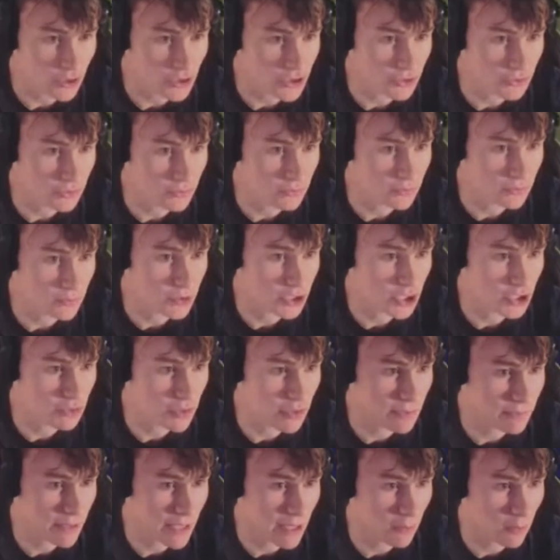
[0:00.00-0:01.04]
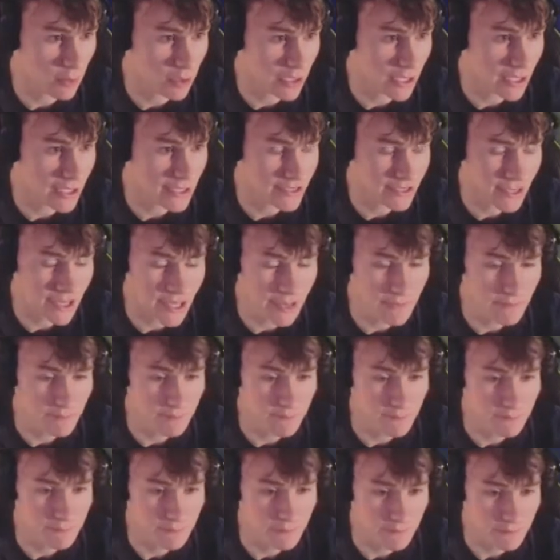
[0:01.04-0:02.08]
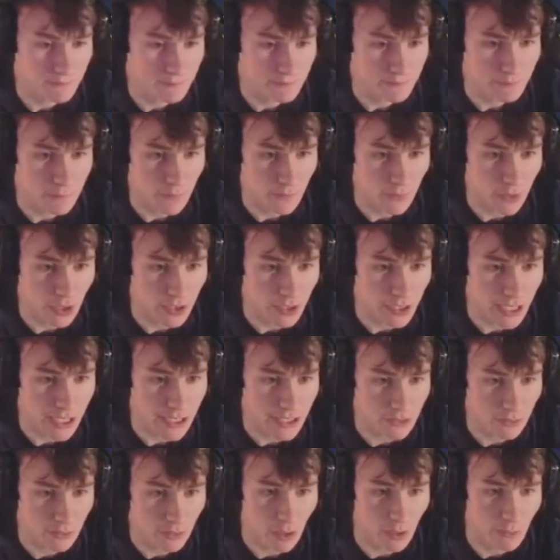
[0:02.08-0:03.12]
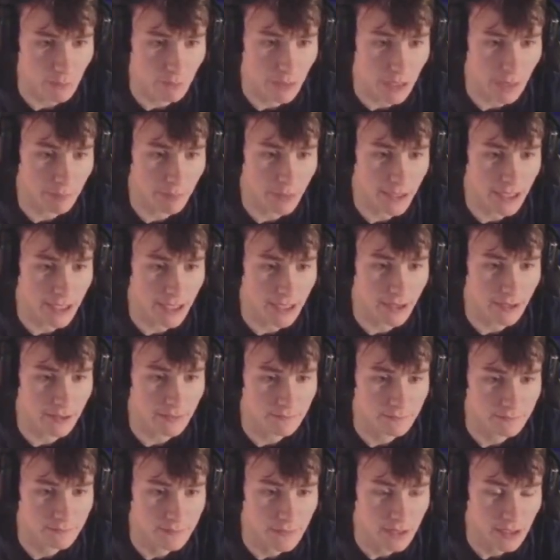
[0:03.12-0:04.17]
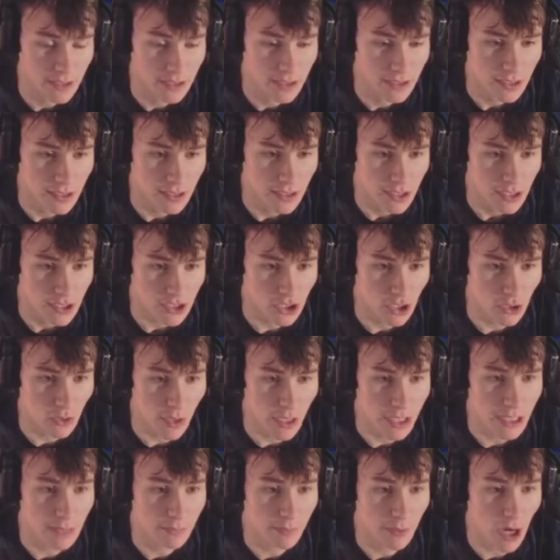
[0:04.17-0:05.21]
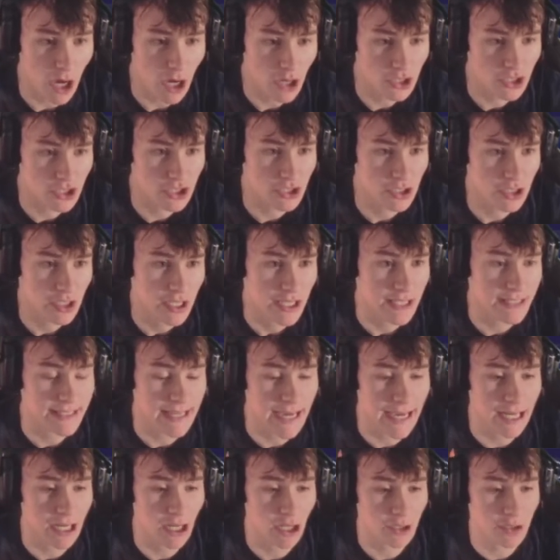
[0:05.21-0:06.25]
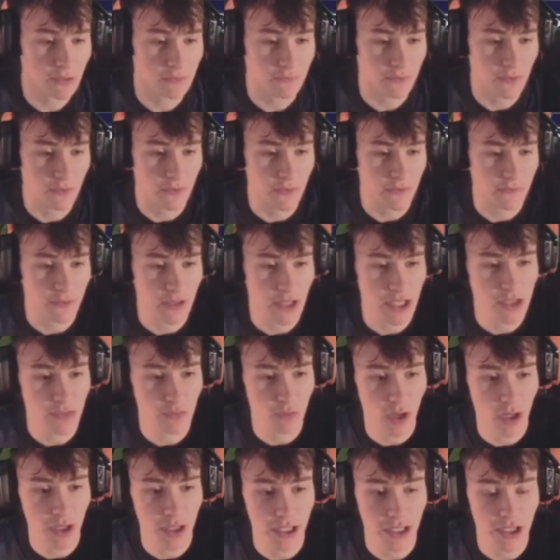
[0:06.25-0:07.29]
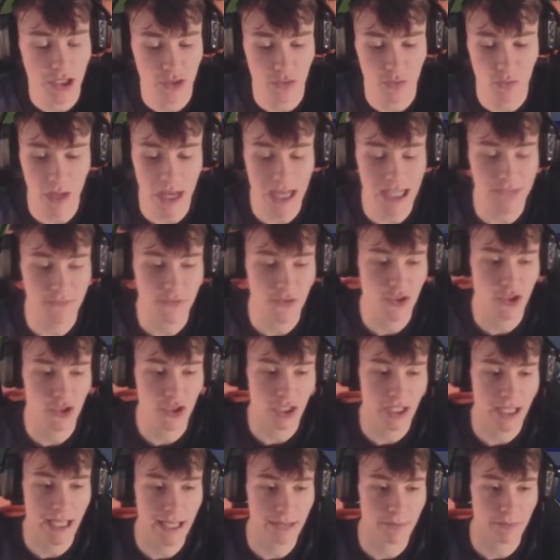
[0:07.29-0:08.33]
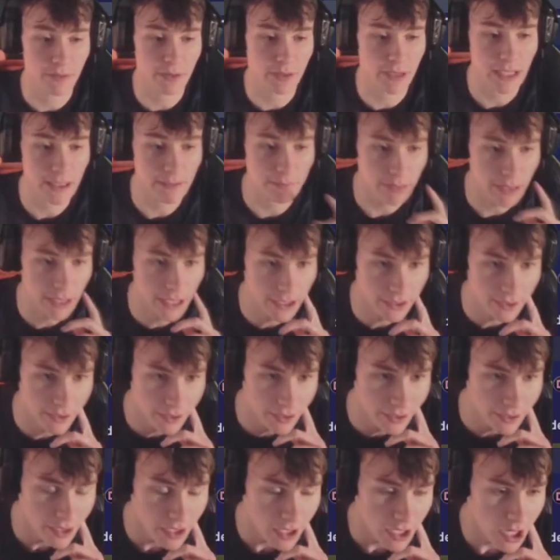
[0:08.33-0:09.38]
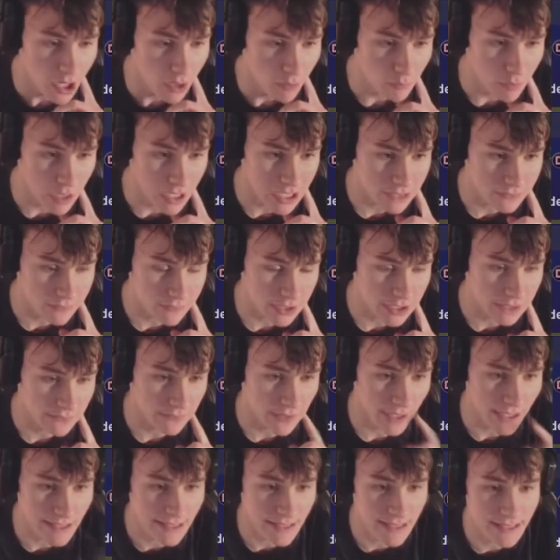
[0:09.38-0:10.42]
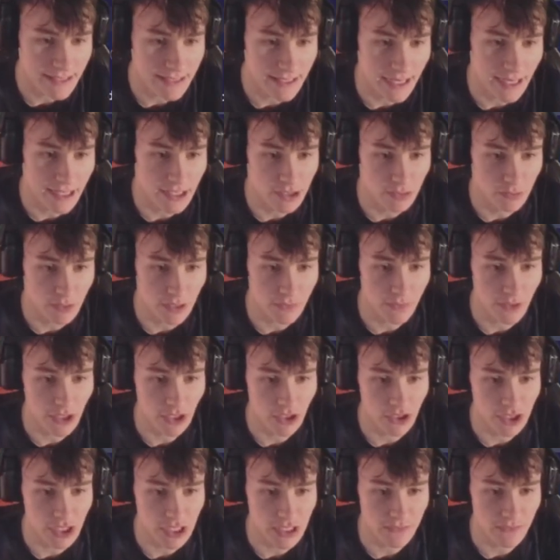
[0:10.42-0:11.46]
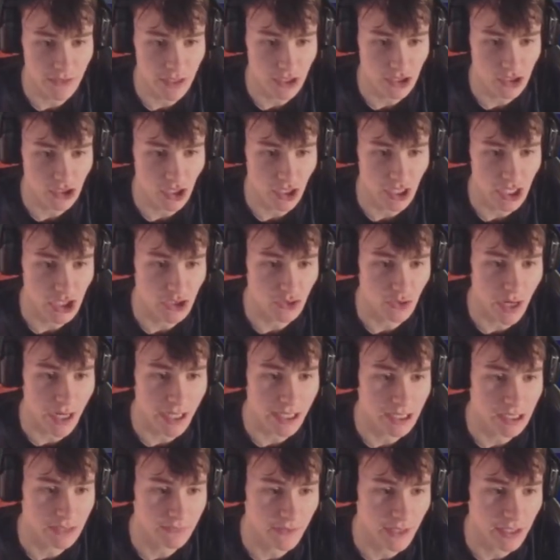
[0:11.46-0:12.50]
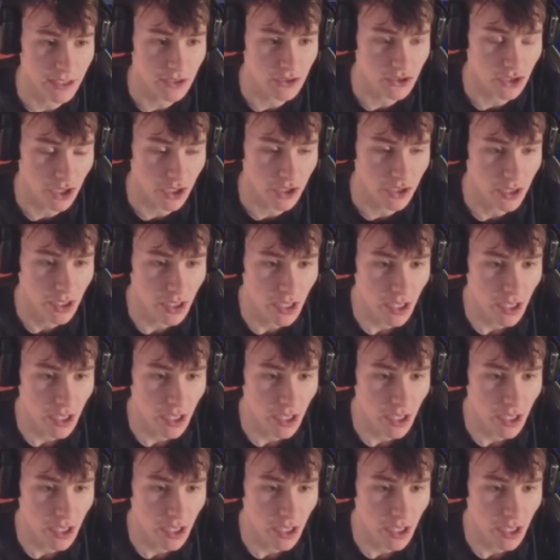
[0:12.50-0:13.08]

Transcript: So we'll just replay it one last time. We've got Mbappe here. So in the box, he's kind of looking for this run here. So Rashford's the key player here. Rashford he finds inside. So whenever he does this fake shot, he's dragging the defenders out.